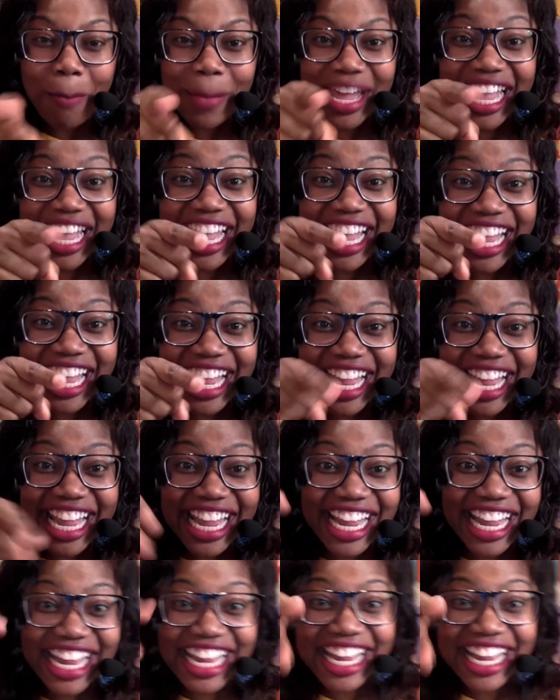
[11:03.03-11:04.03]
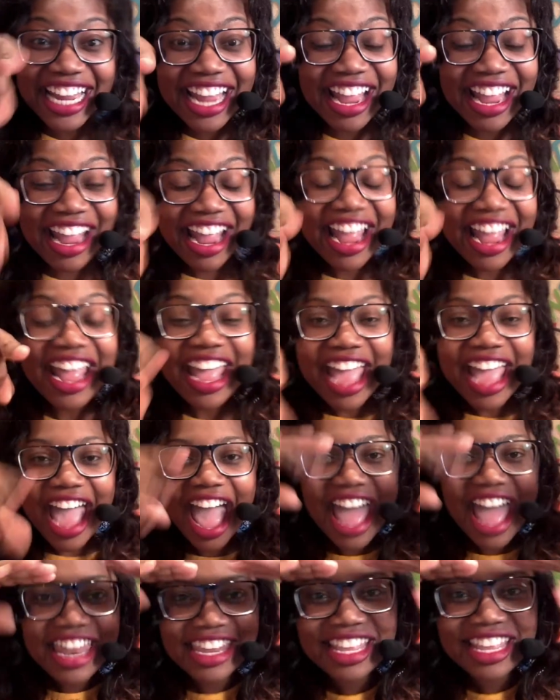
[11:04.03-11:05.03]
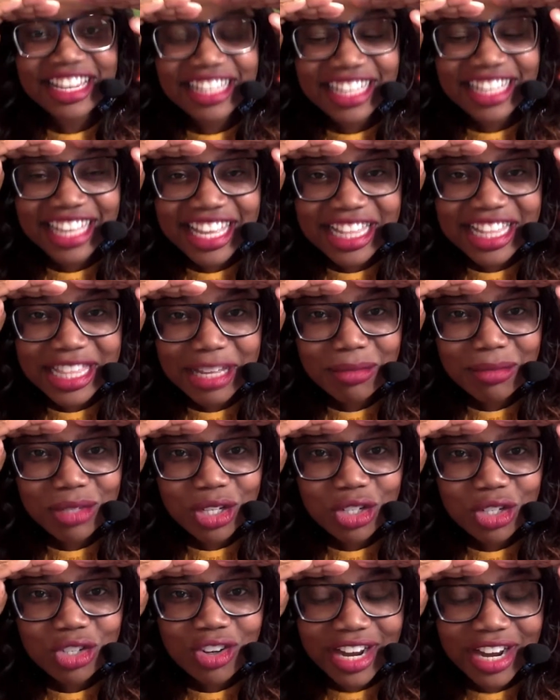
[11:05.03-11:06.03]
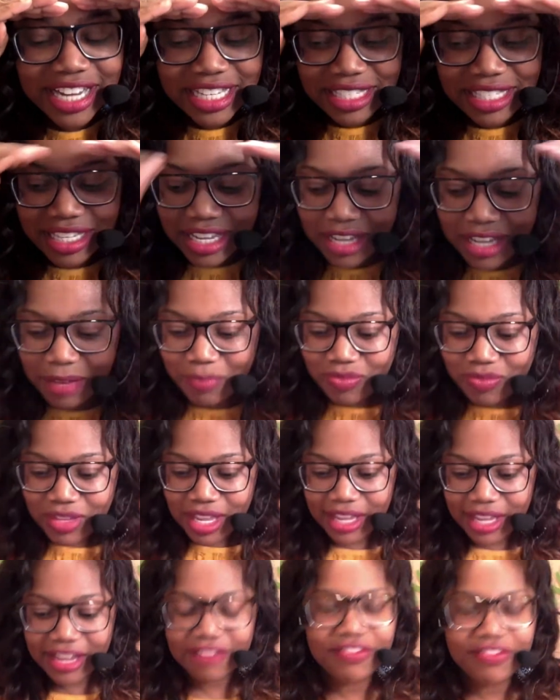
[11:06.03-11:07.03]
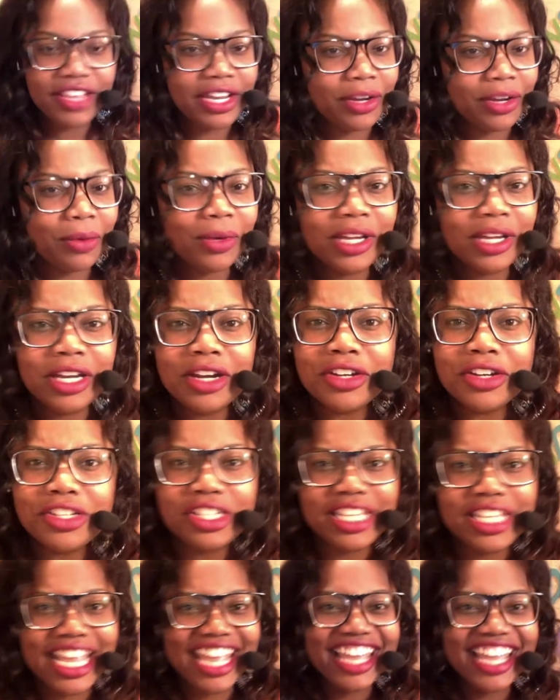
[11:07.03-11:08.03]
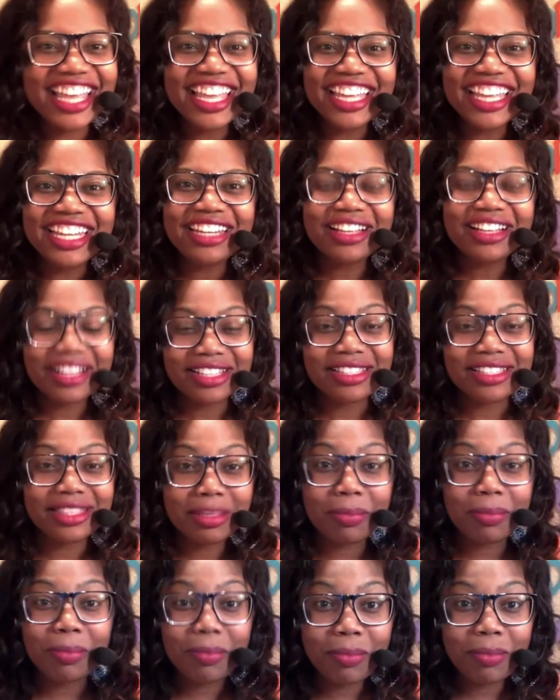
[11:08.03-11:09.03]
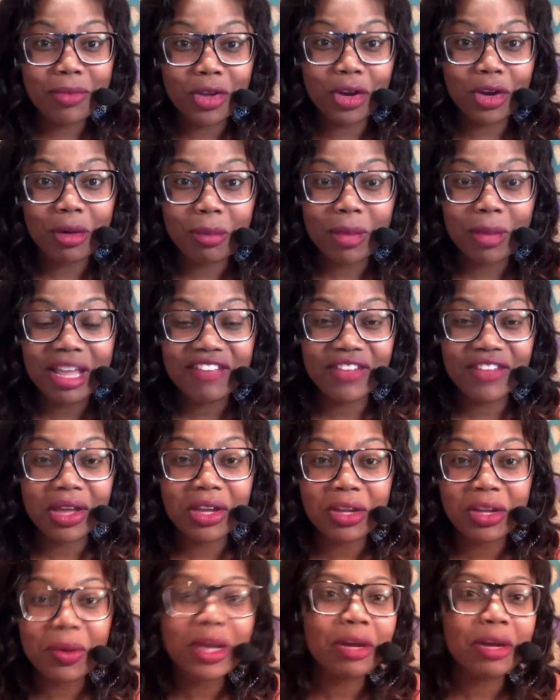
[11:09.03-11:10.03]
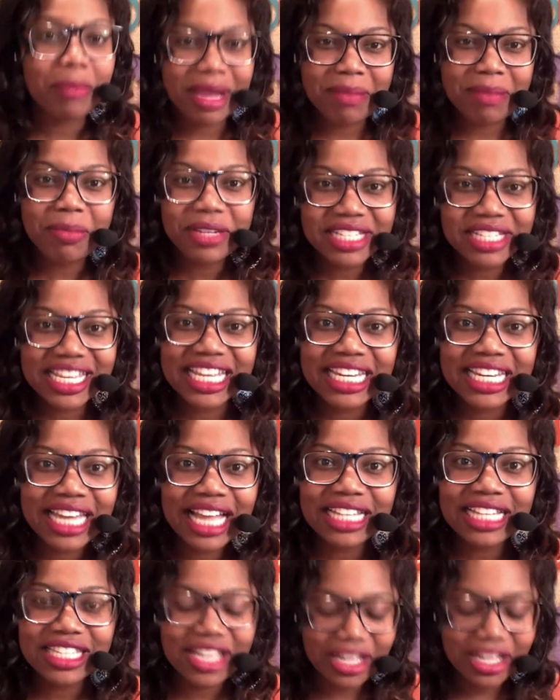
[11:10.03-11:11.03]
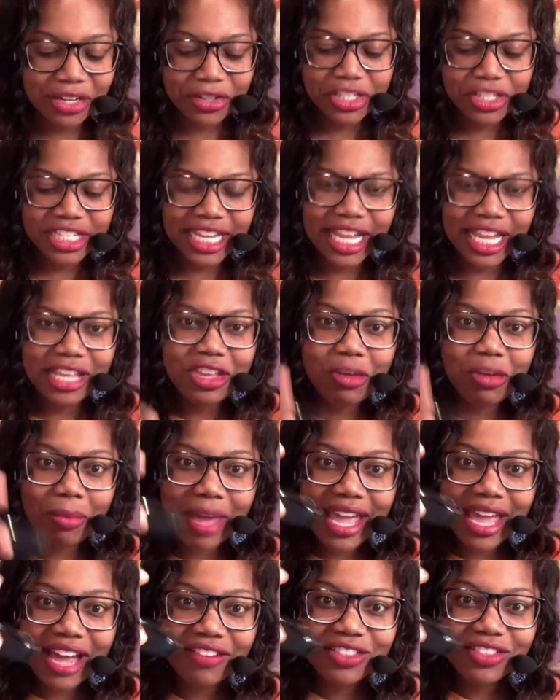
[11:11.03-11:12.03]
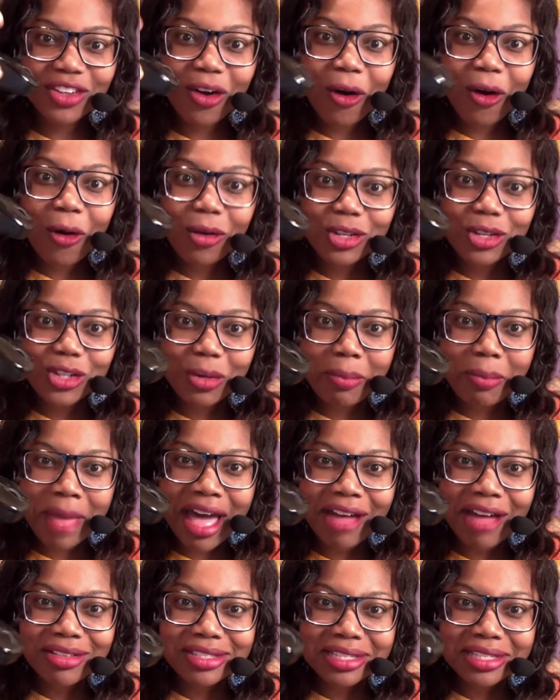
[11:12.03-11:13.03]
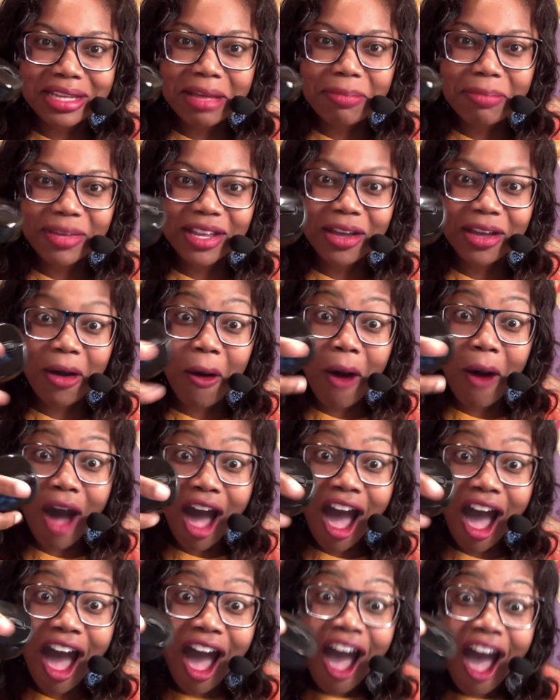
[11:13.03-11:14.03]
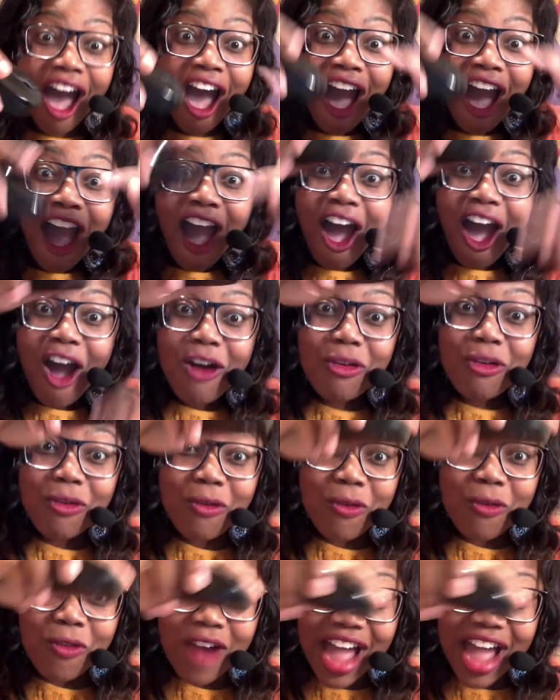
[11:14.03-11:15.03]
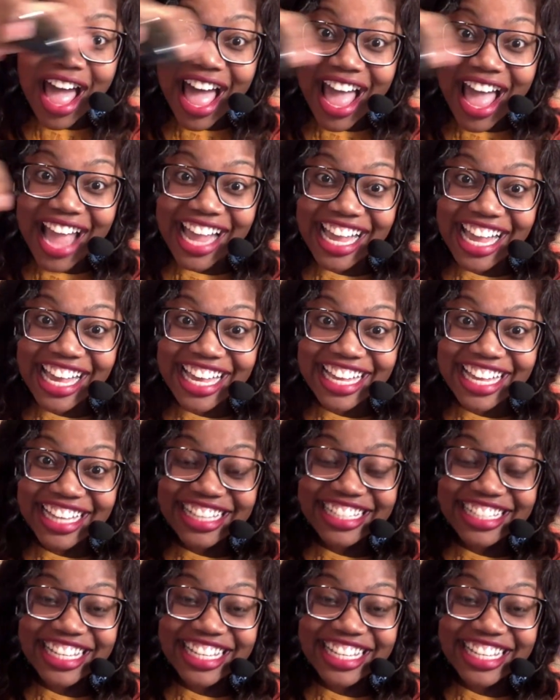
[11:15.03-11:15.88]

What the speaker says: p. And then get them to trace it. If they don't understand, because your evaluator may pretend not to understand, you may have to hold your mouth up and go, right,